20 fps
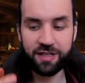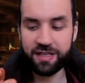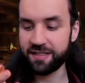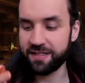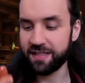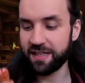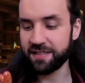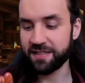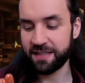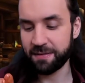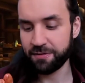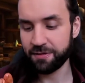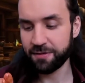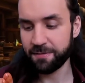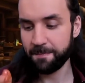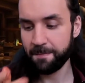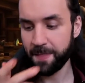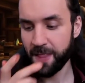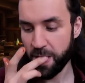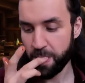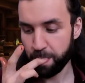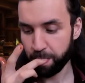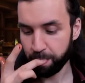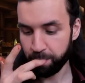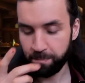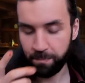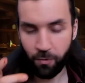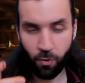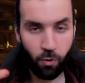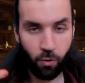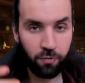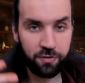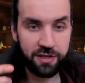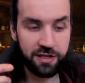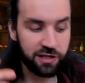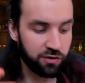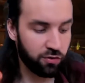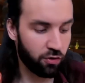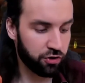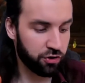these systems, all
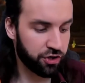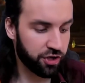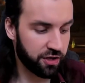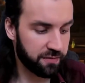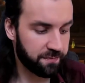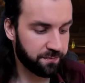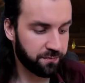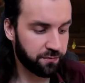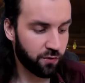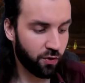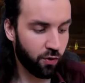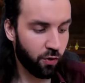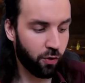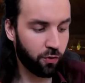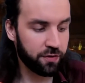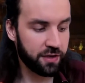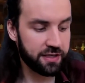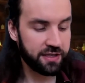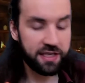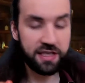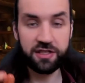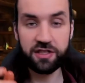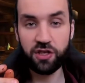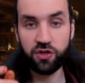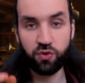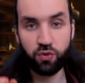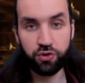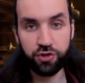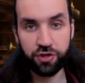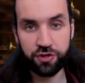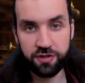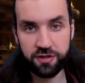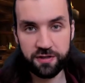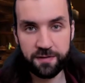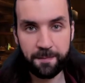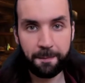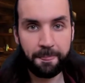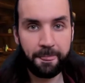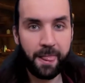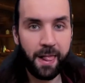this logic, all these institutions,
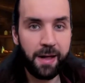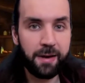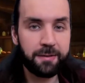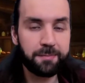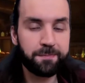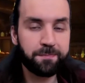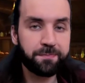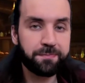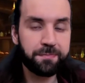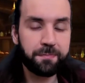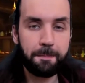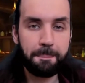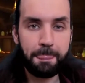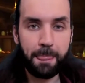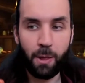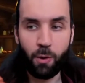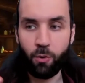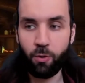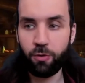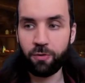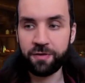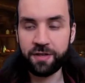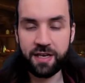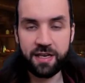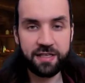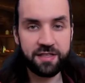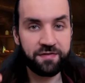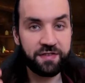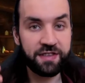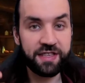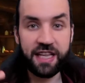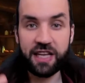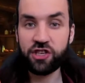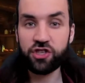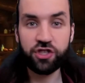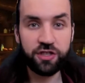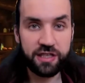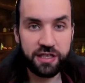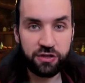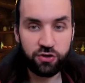all these
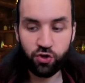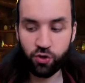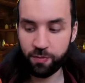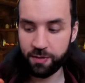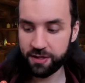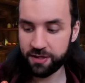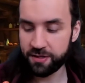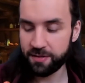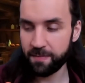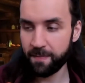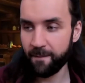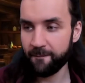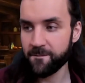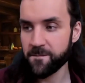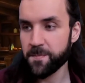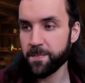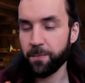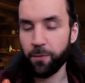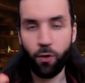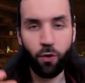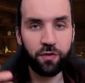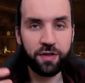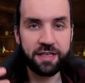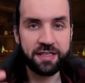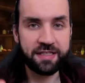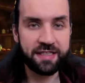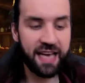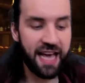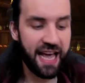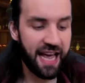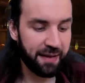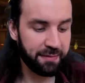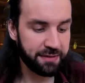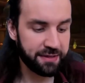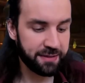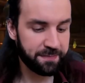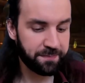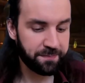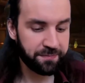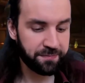financial instruments, all these
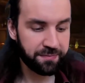games